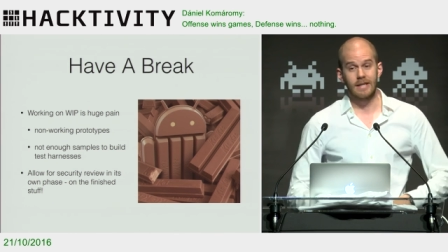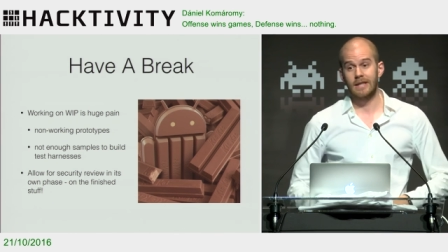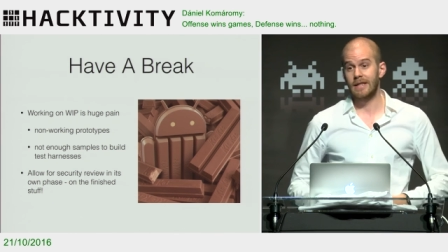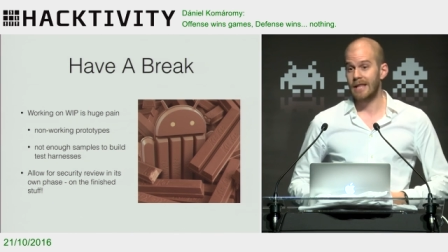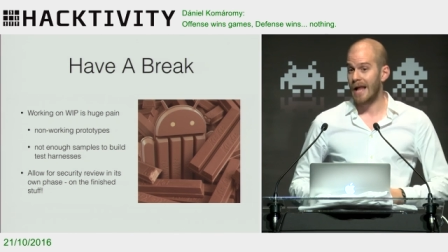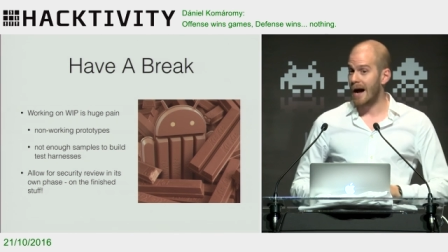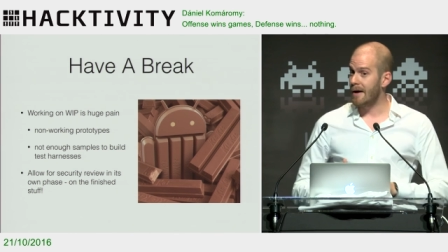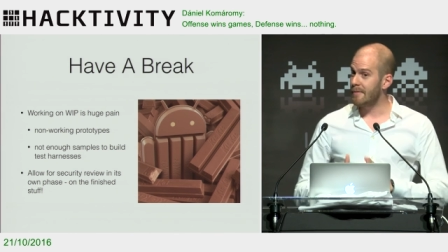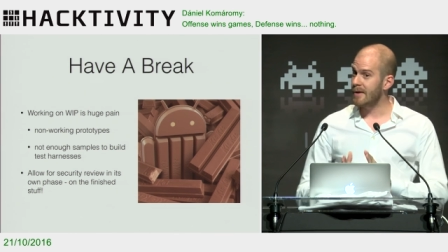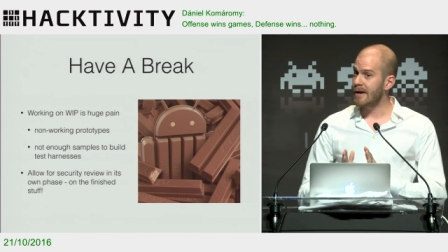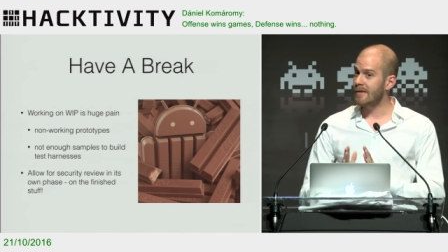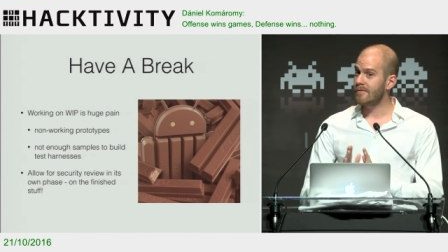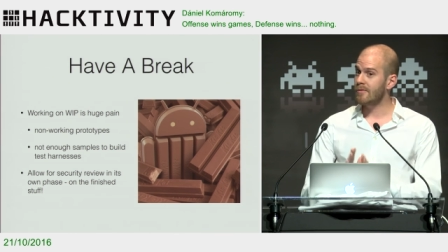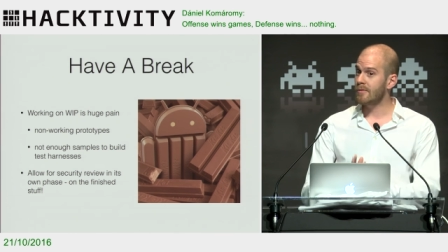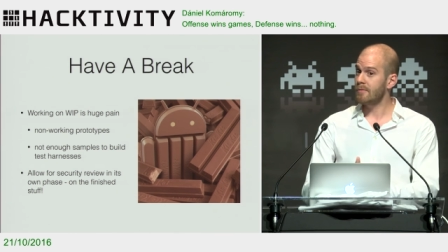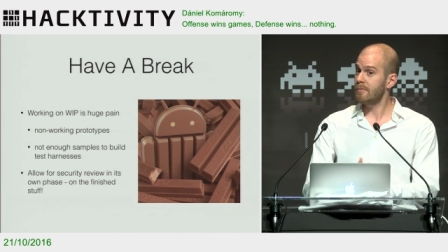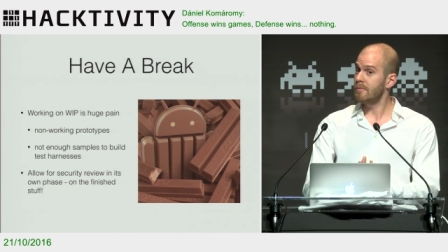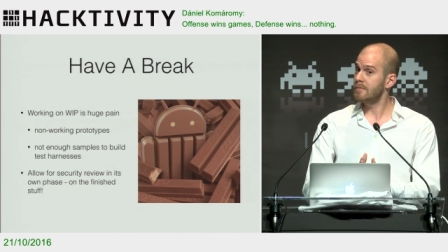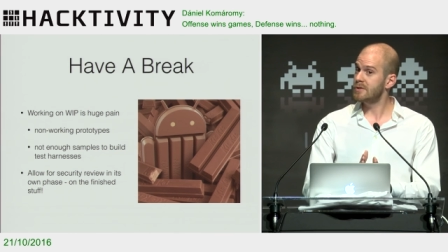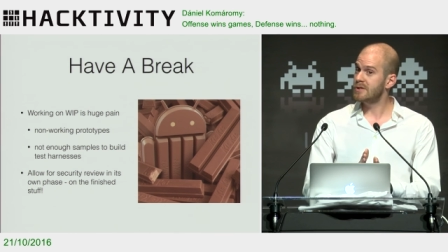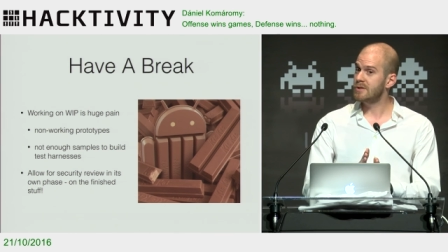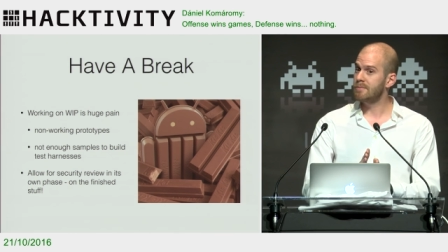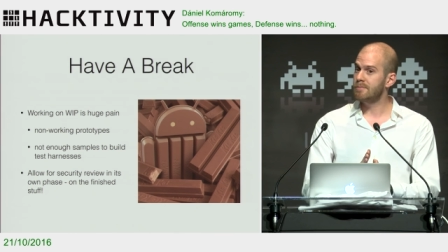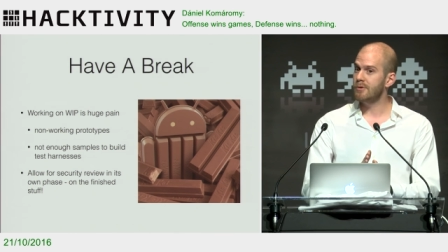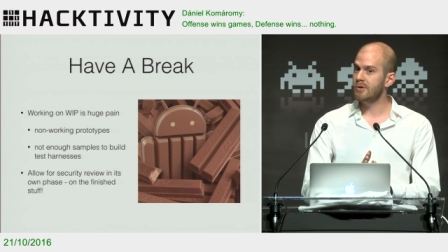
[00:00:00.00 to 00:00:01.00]
now we have a
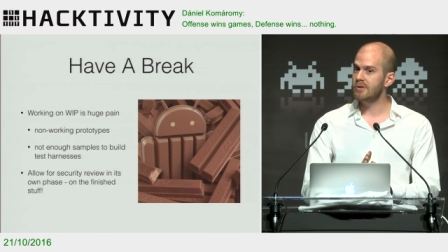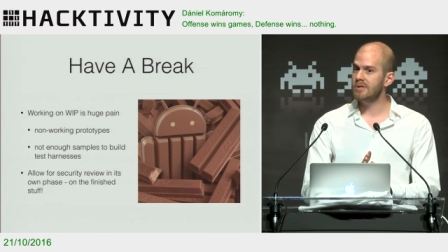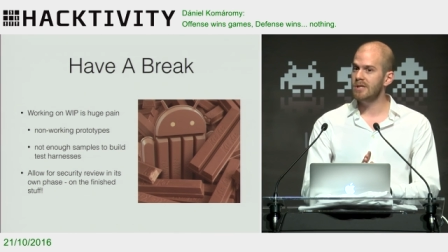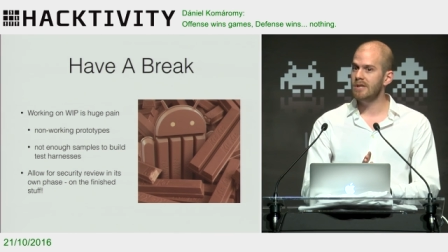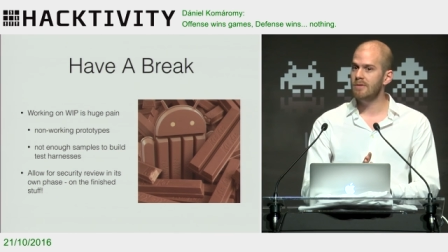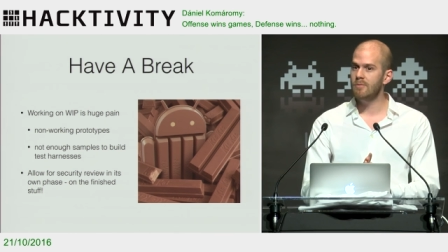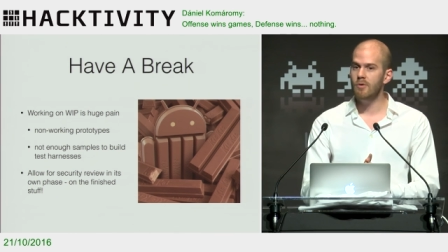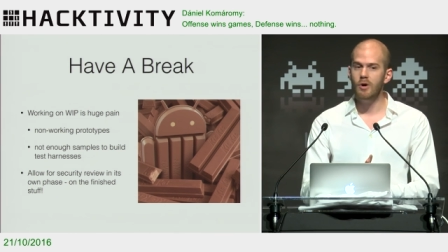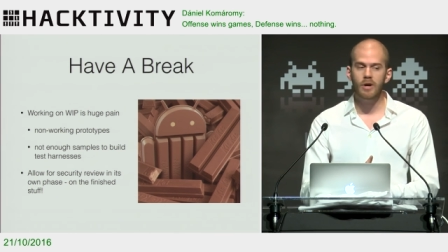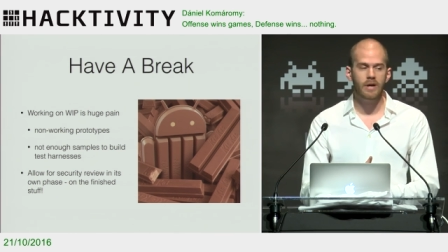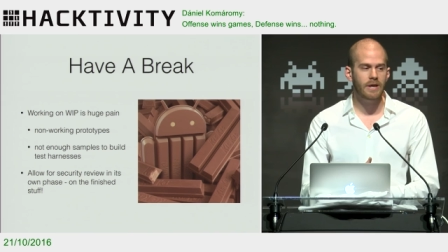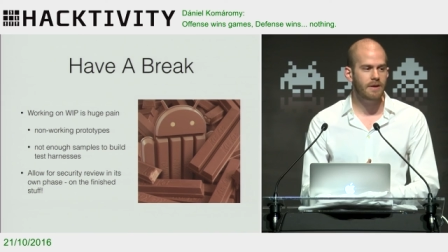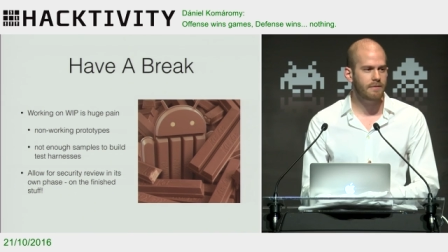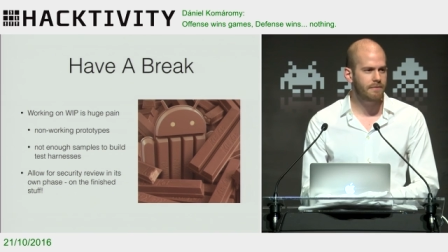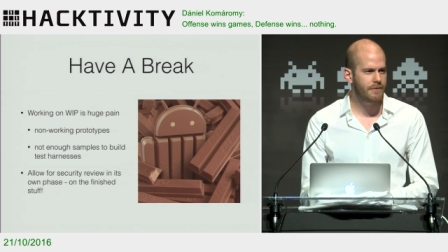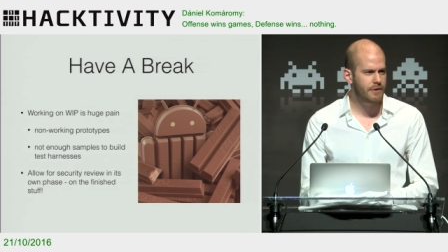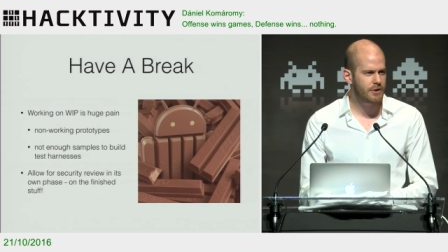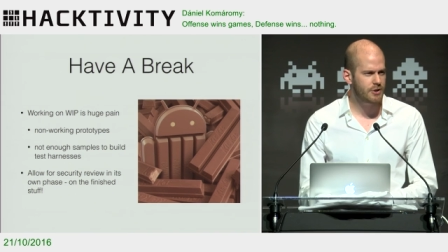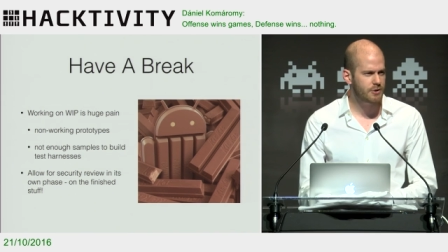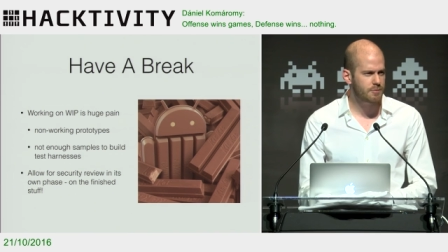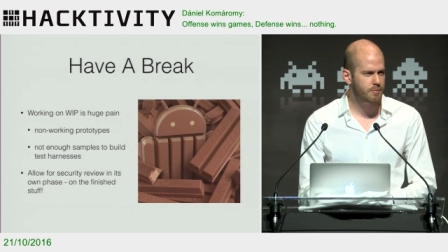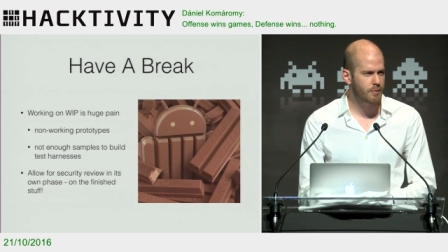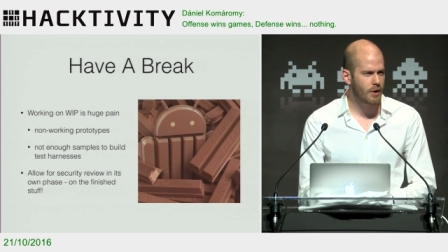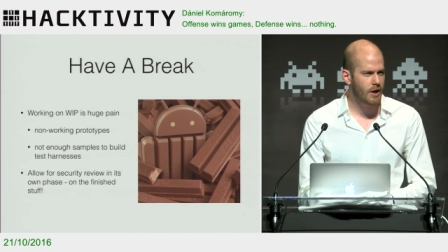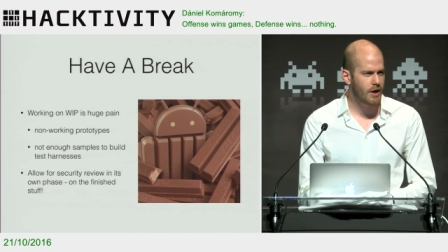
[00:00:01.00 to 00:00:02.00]
supposedly working
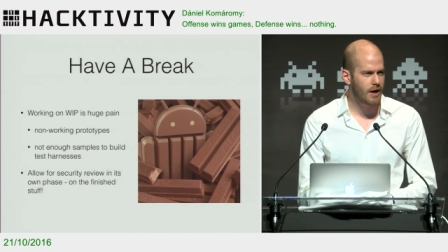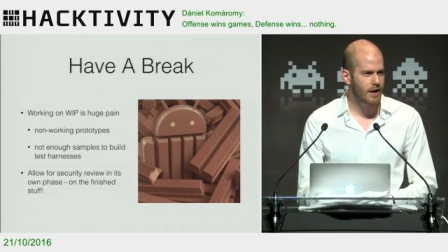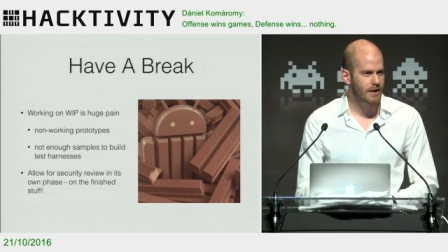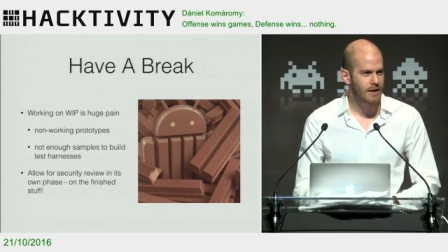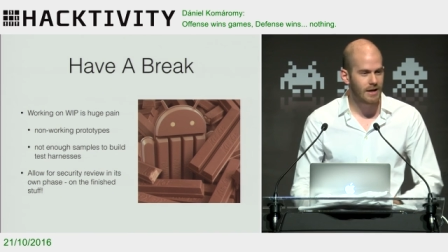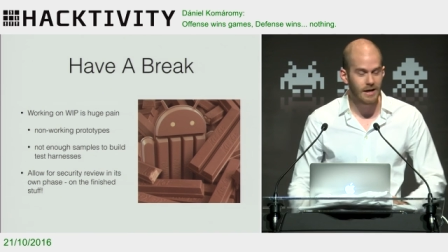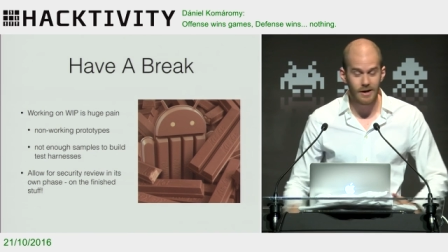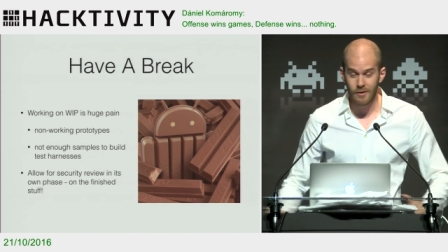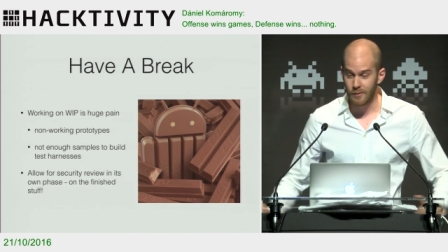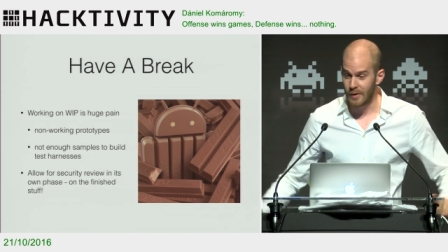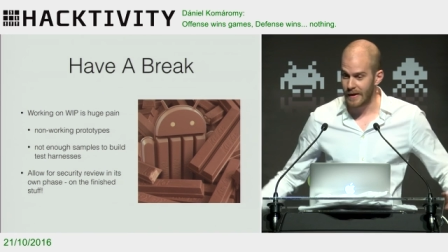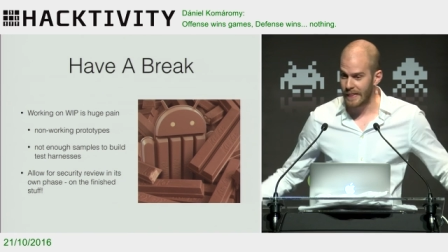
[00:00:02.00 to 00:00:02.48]
finished product.